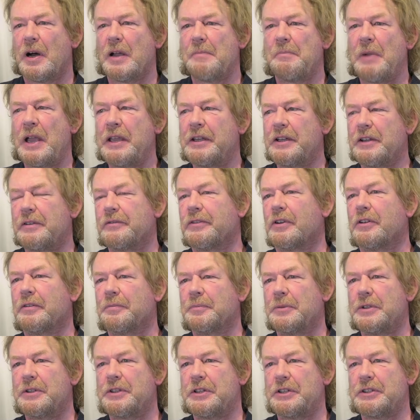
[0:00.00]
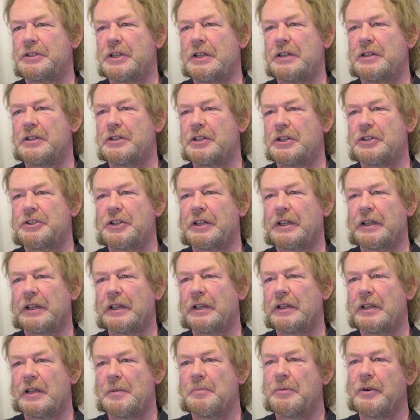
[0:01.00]
My main involvement is in
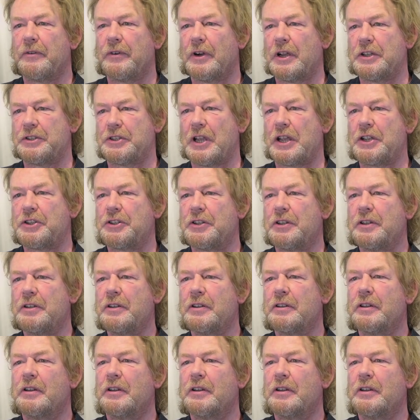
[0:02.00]
teaching improvisation,